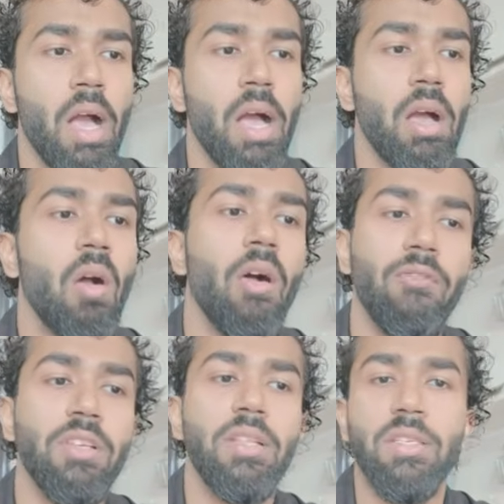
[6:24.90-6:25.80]

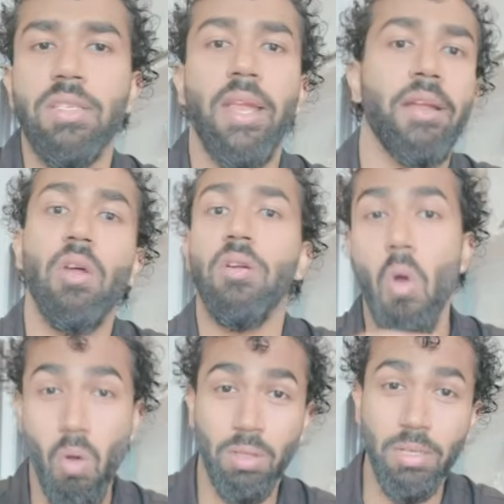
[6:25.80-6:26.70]
Obviously, these are like not
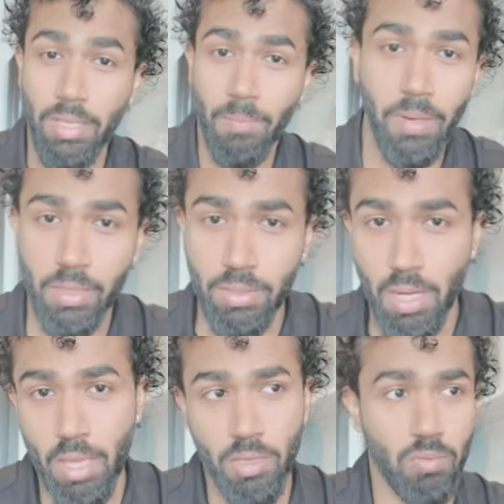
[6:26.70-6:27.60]
all the templates that
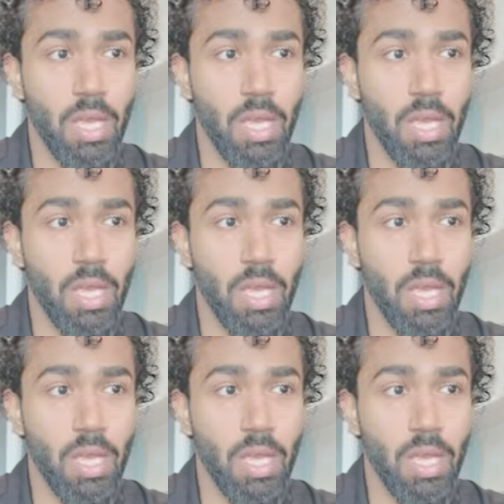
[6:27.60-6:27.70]
I use.